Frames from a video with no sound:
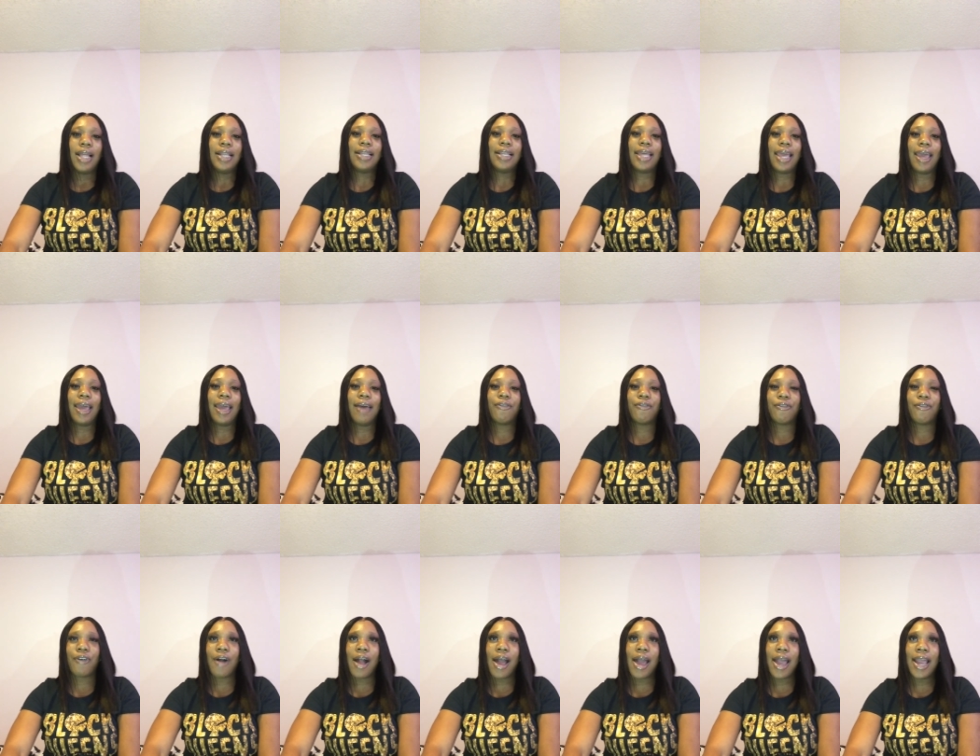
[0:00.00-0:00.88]
That
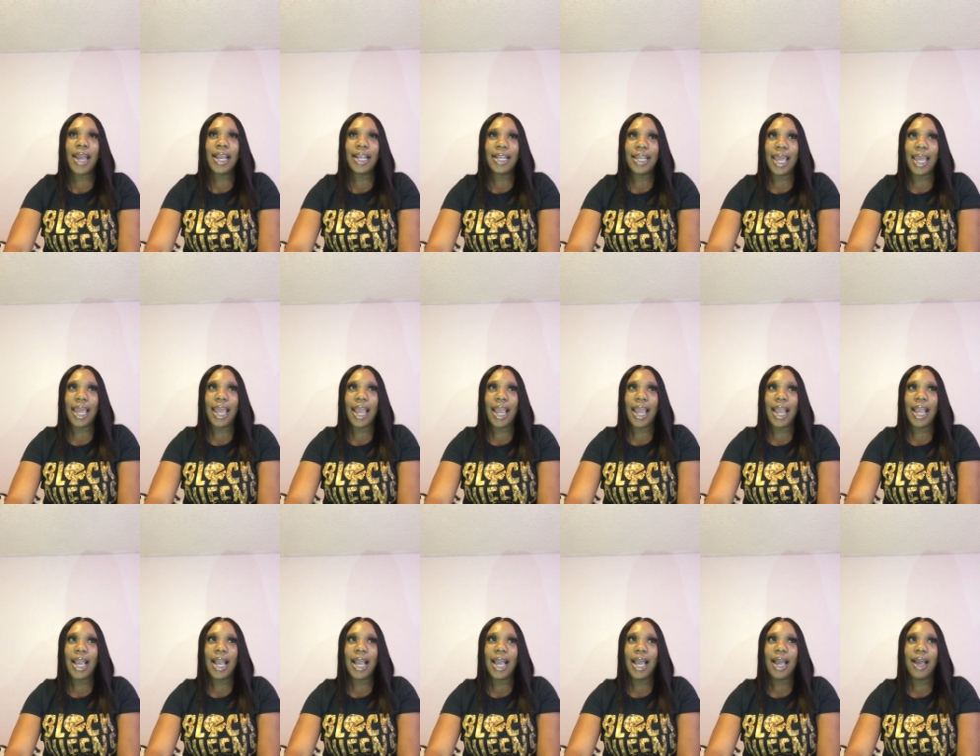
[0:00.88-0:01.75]

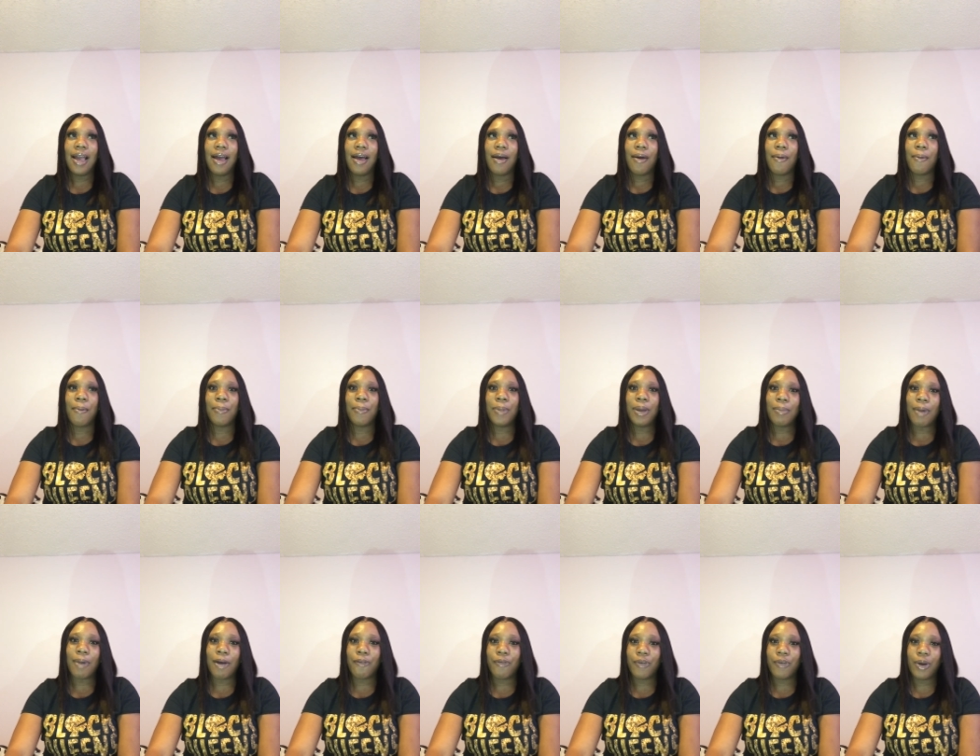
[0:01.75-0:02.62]
Friday, me and
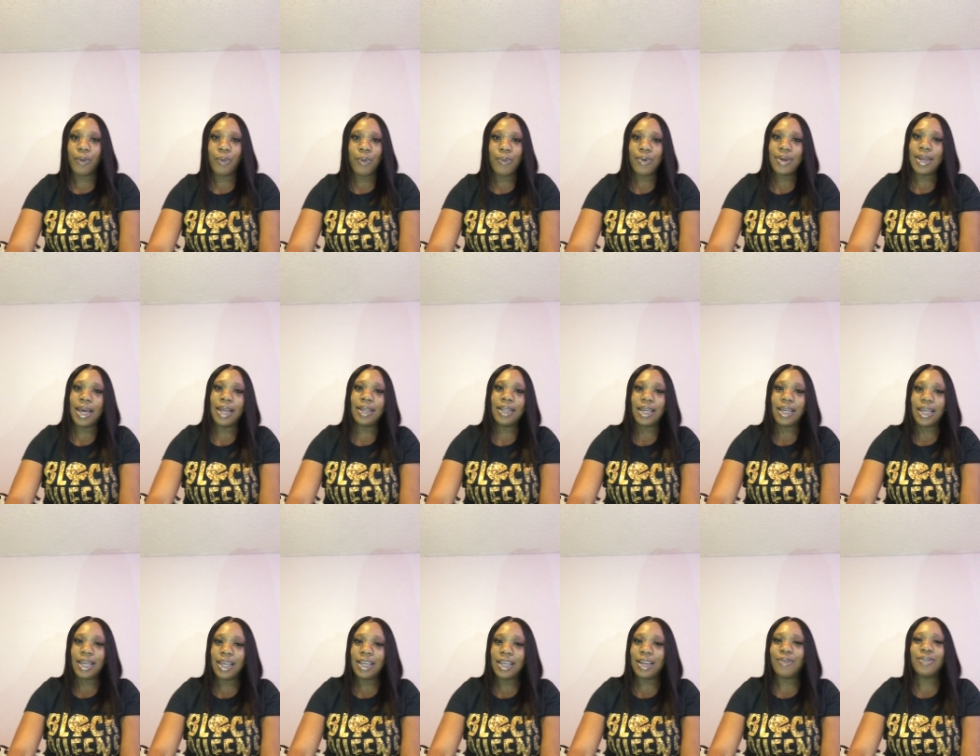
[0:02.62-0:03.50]
my friend, we went out to
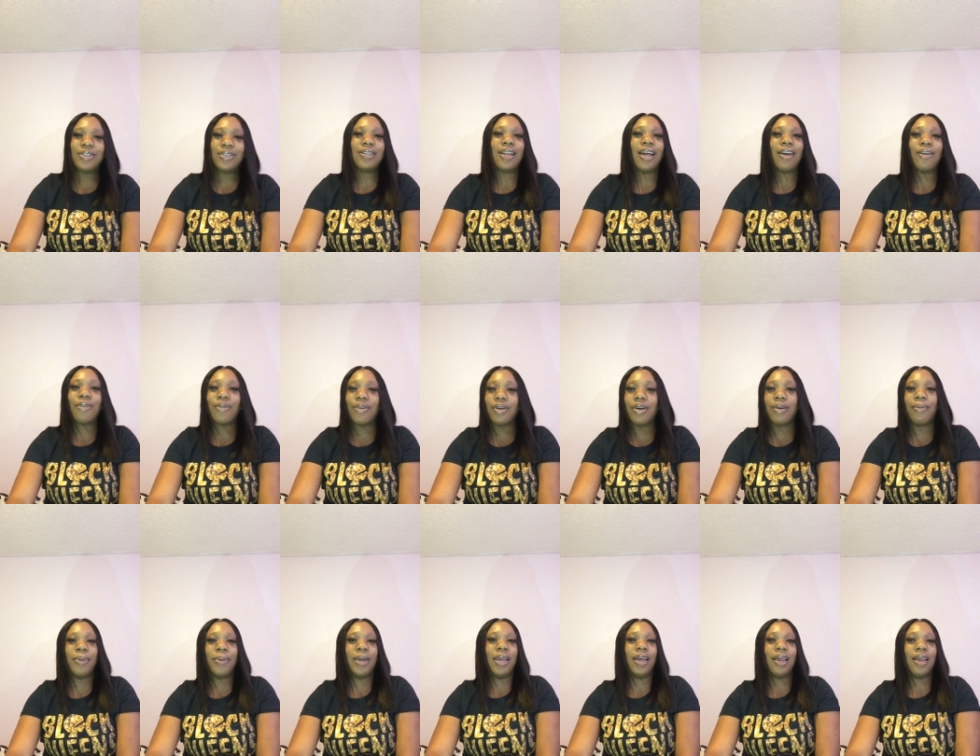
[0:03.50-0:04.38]
eat, and I was just like, girl,
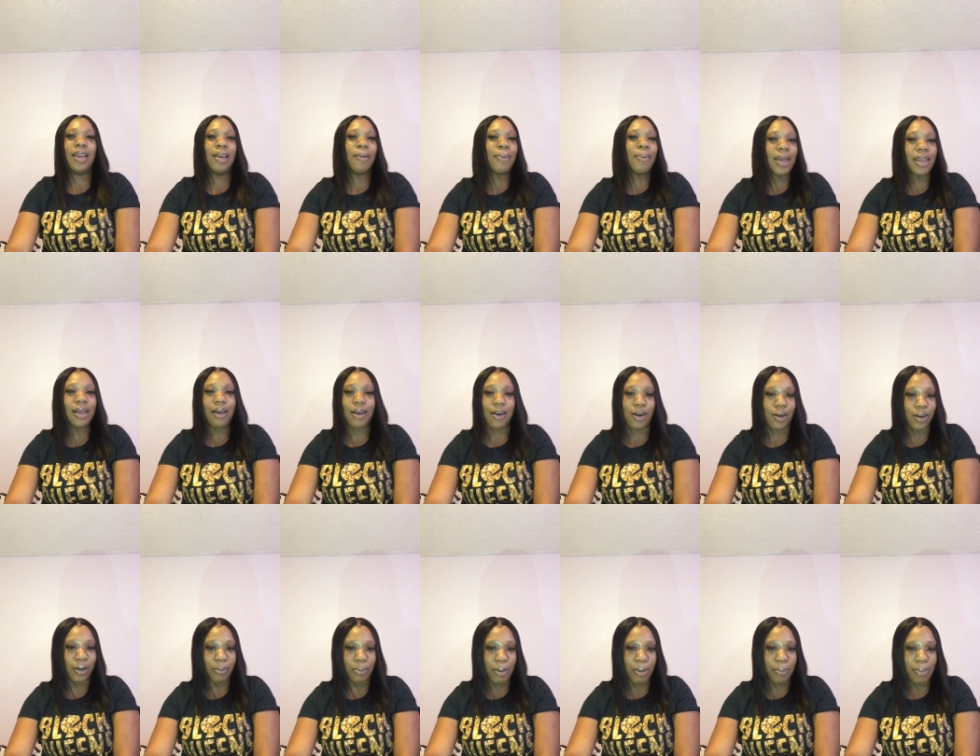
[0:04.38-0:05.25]
man, ain't nobody
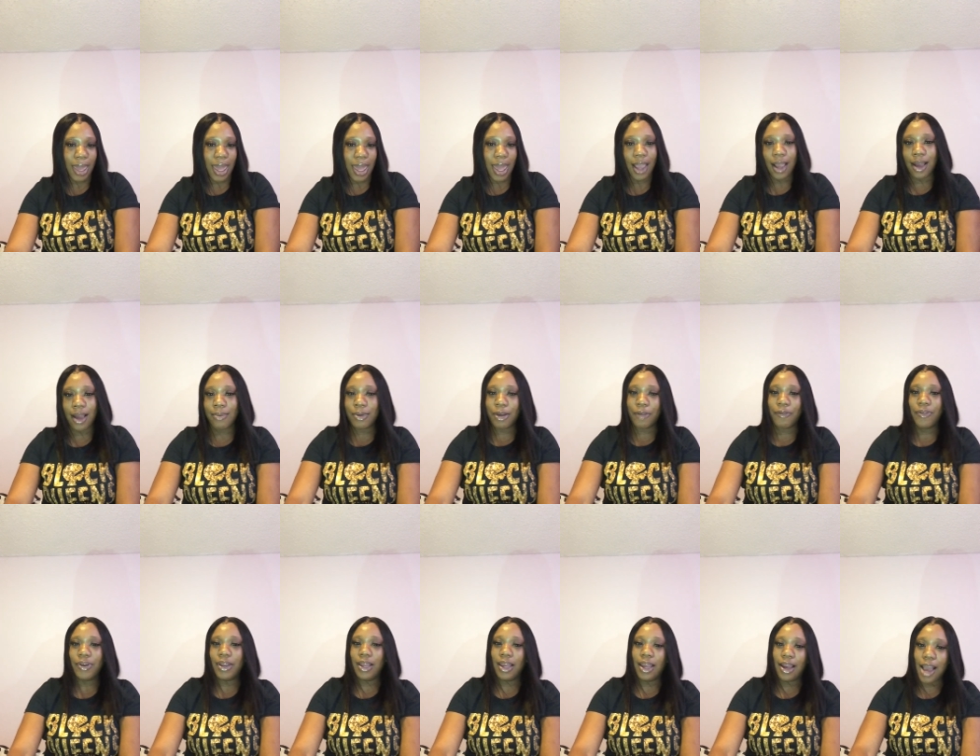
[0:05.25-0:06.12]
calling me back. I'm not
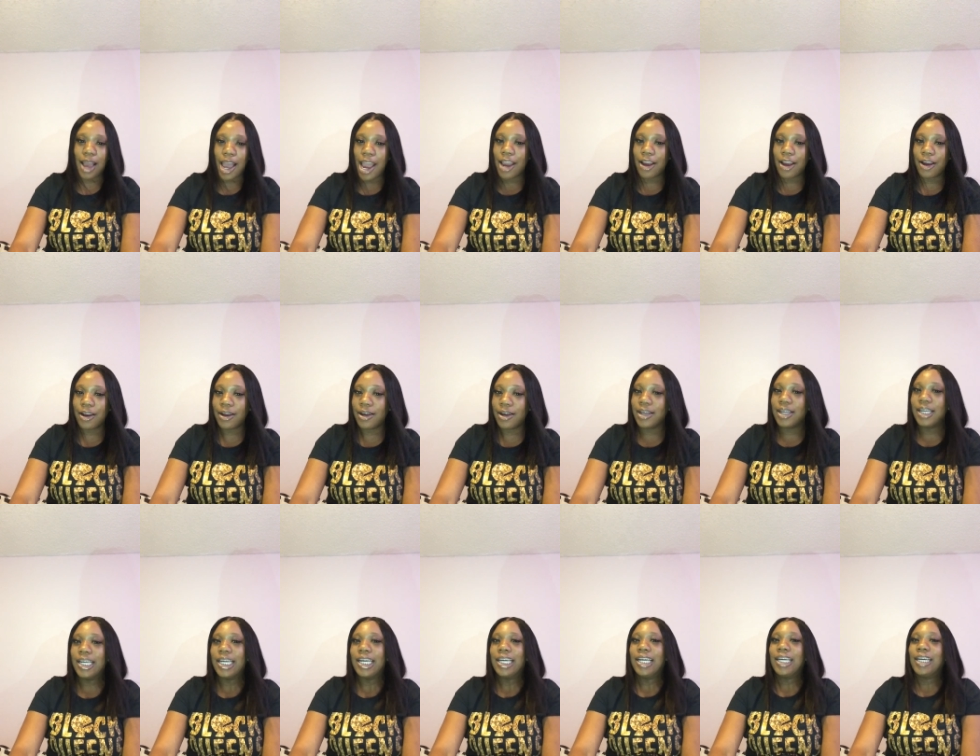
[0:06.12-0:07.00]
finna get hired.
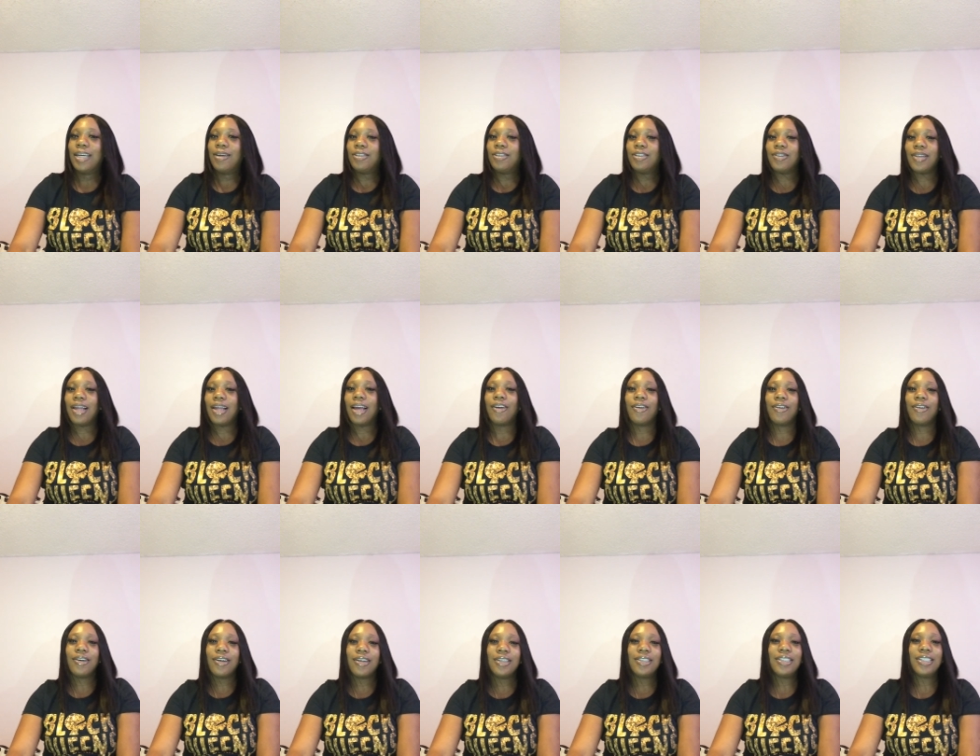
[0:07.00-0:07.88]
She was like,
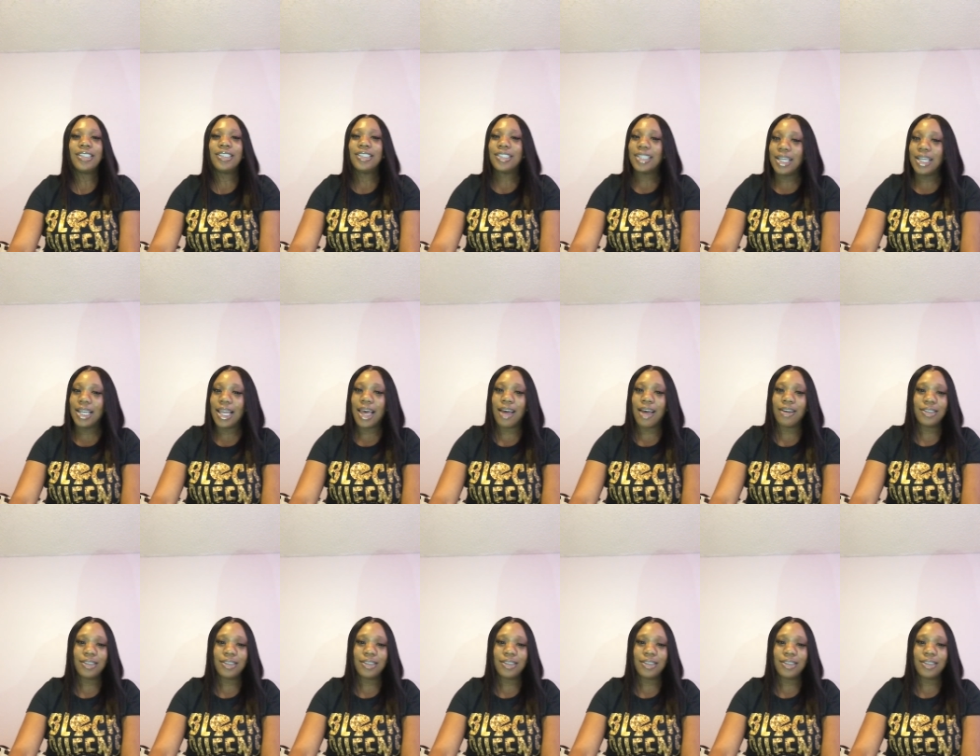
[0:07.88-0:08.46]
girl, just chill